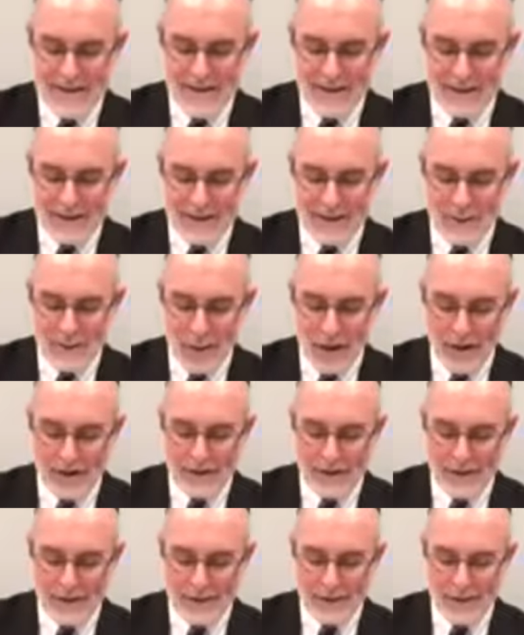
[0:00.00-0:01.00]
they didn't walk
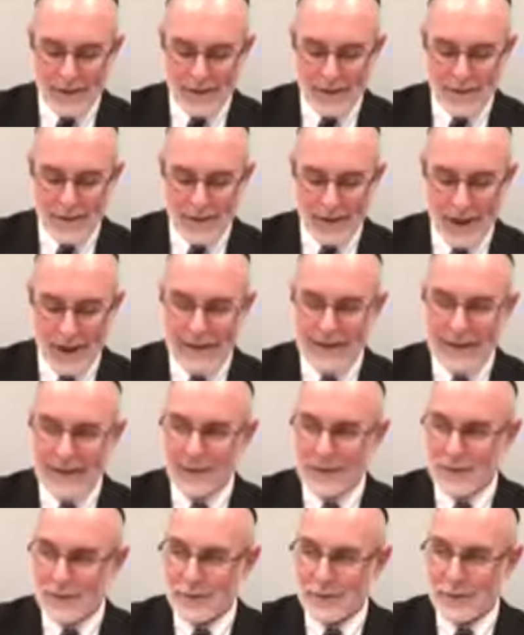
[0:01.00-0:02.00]
like a Jew. We had that
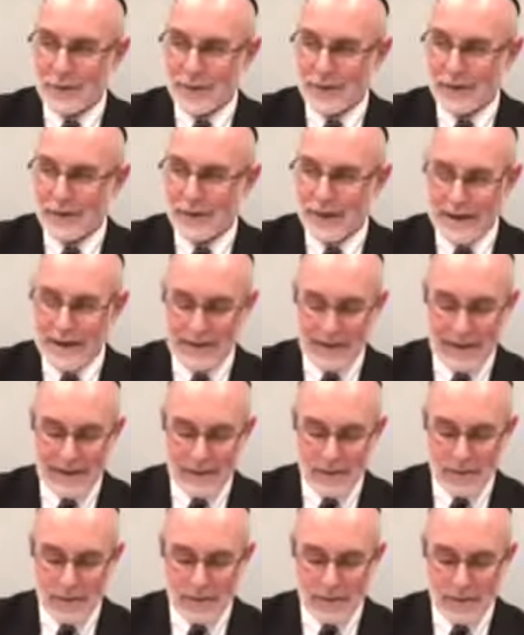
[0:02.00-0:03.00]
in the Zohar class
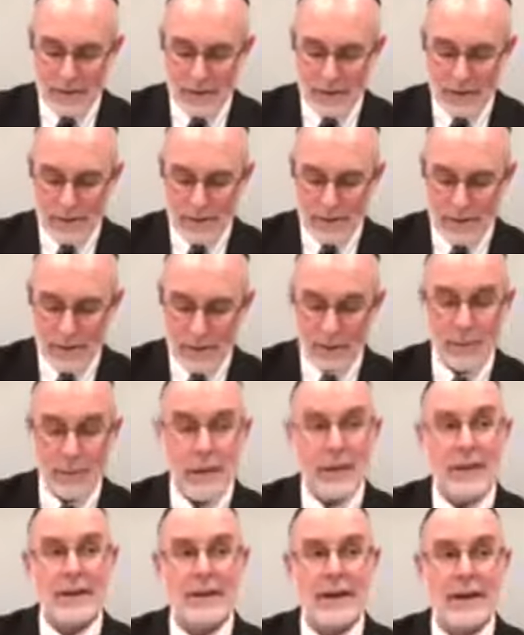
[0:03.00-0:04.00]
last Wednesday. They
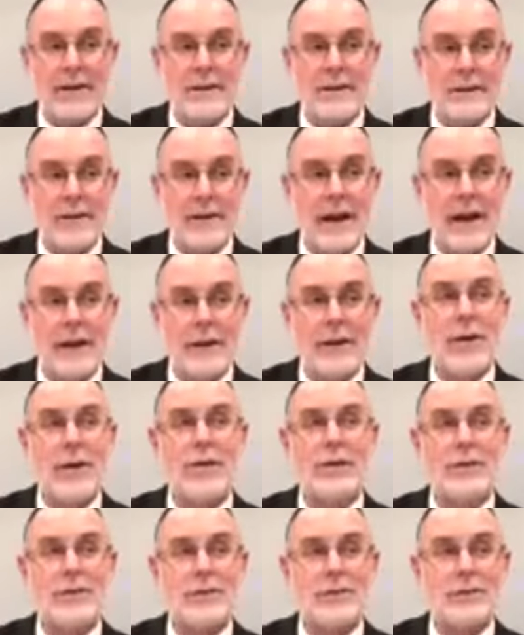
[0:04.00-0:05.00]
recognize this guy and they go,
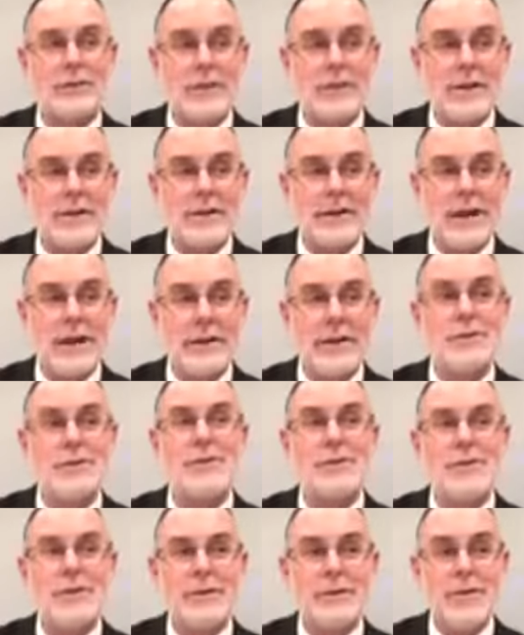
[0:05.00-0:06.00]
he's dressed like a
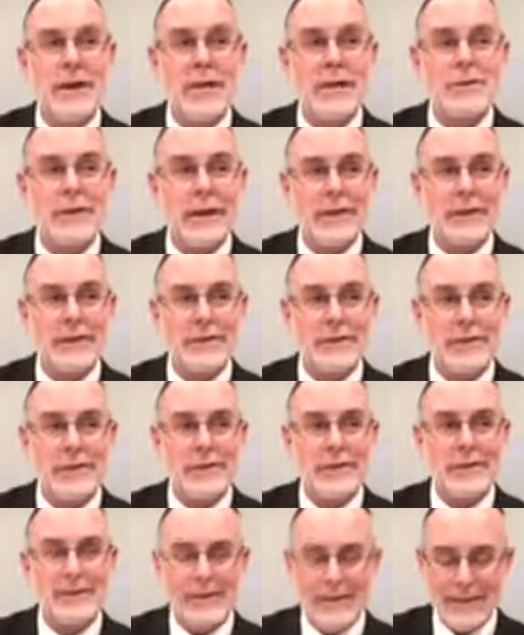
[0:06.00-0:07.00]
Jew and he walked like a Jew.